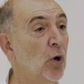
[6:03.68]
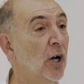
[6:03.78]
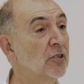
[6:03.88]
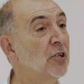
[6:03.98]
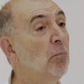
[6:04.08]

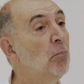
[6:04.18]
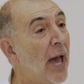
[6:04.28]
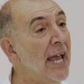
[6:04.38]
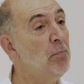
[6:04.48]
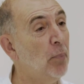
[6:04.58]
works on
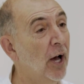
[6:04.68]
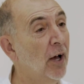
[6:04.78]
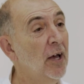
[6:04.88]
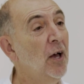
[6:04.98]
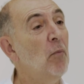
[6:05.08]

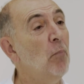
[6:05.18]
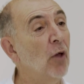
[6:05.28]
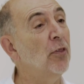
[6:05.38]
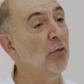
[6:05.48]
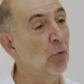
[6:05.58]
paper
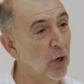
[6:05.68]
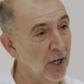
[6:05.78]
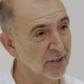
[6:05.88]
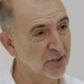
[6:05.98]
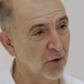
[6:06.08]
more than the
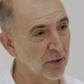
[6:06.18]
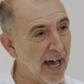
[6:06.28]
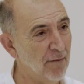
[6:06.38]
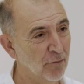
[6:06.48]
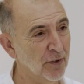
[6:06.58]
works on
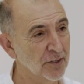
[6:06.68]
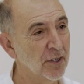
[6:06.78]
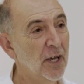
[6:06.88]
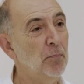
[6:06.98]
canvas,